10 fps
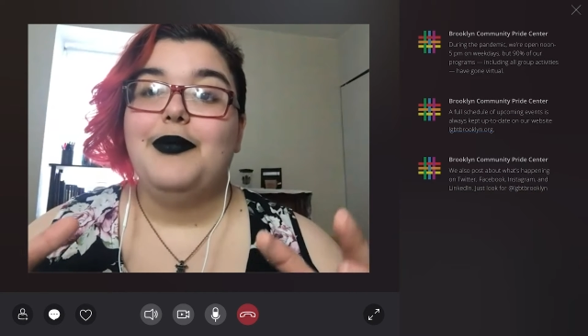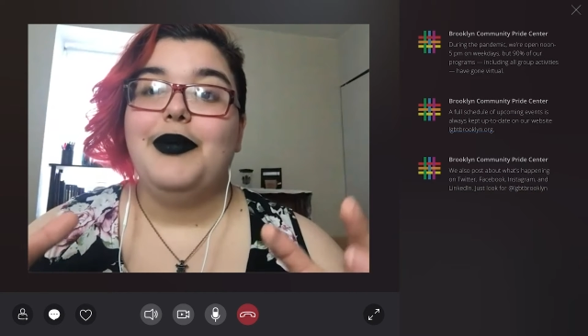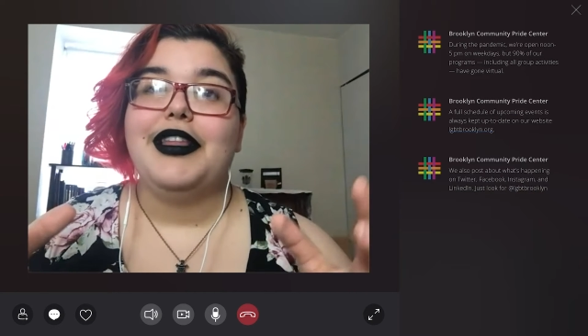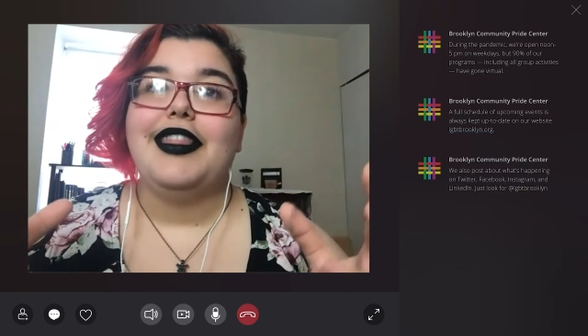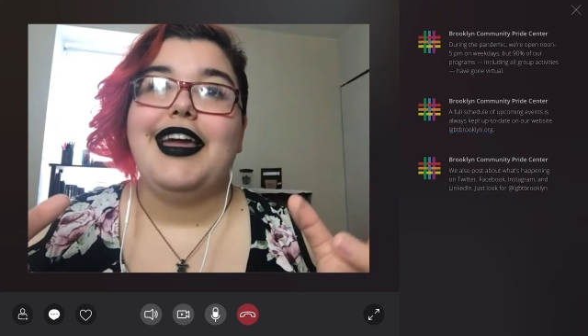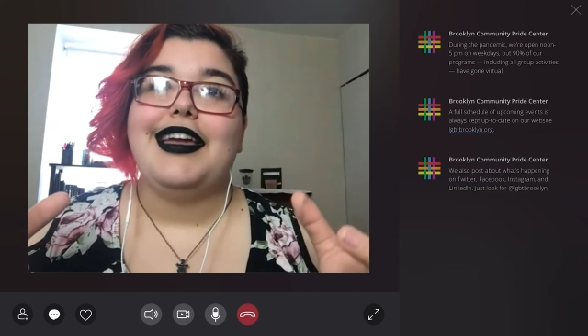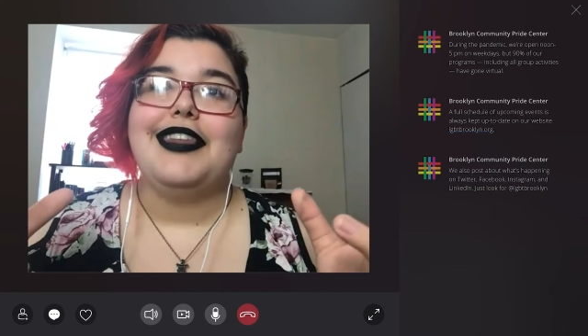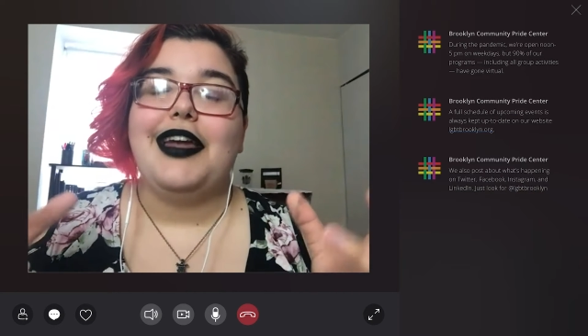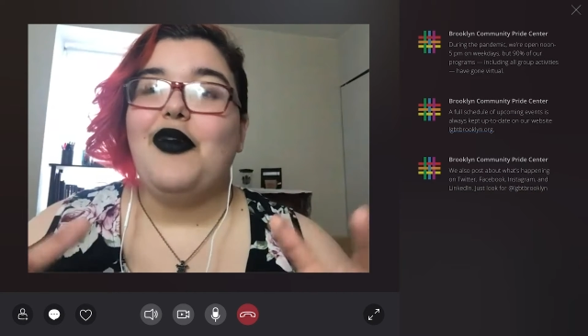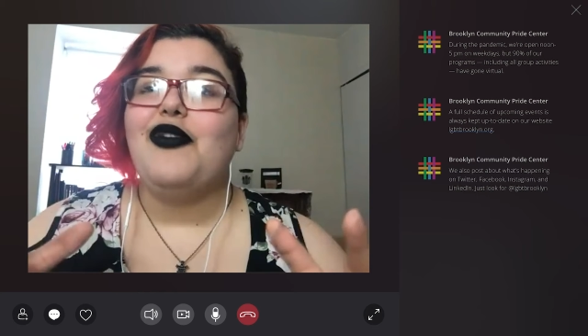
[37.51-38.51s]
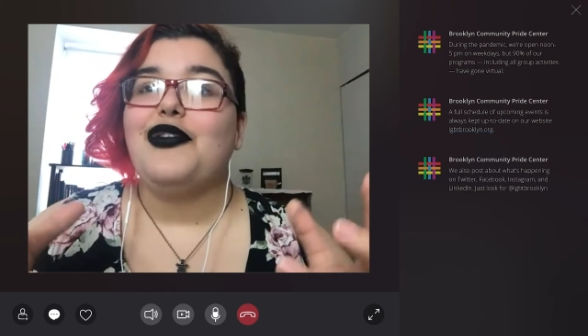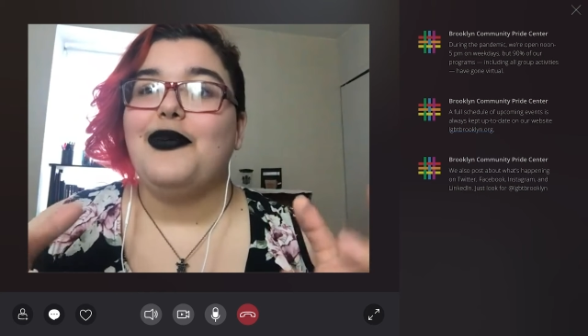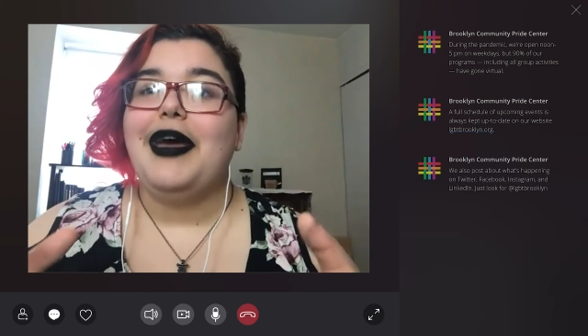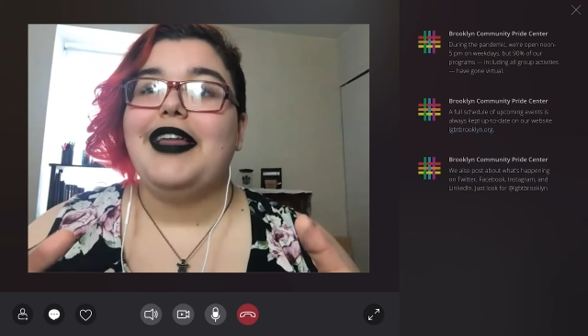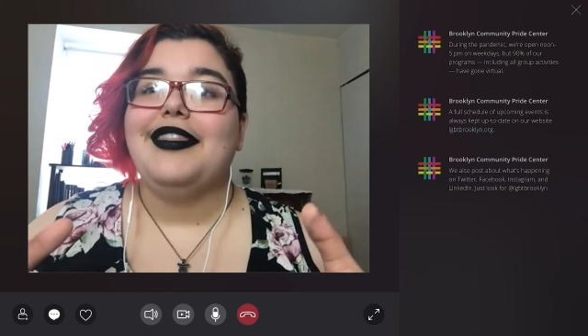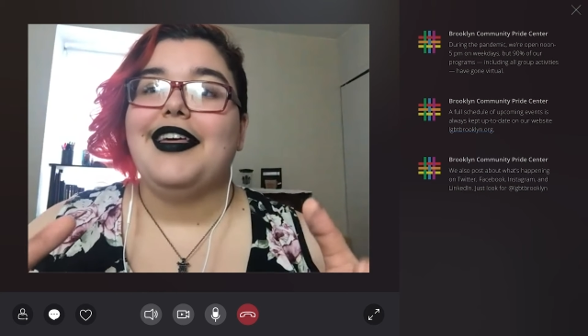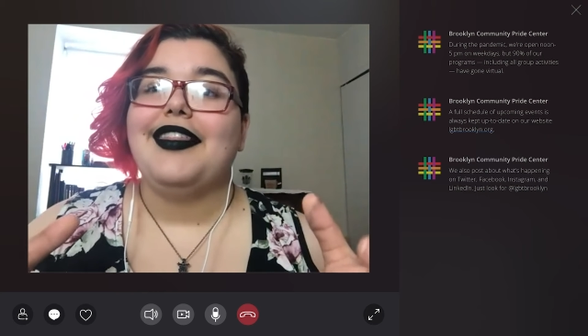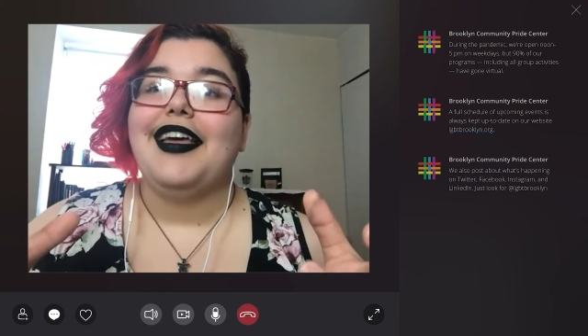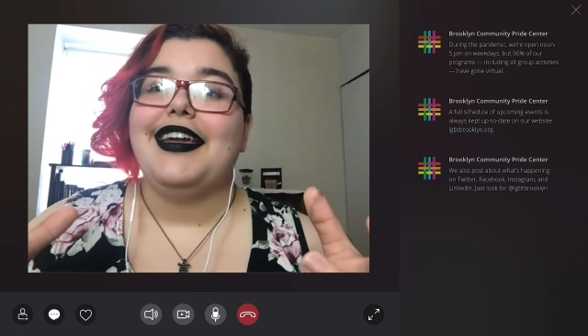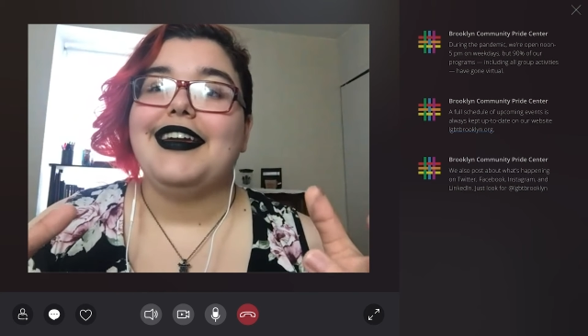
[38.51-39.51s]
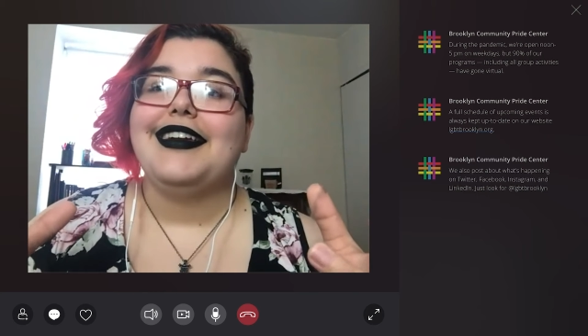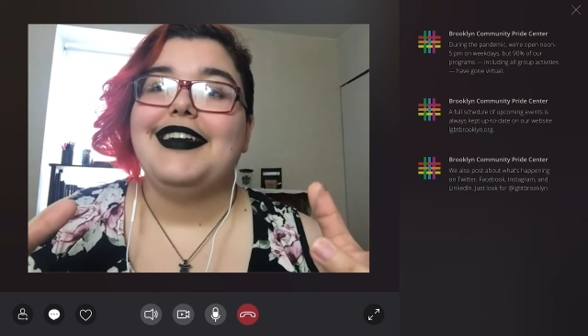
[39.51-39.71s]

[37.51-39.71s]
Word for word: but like that also meant that like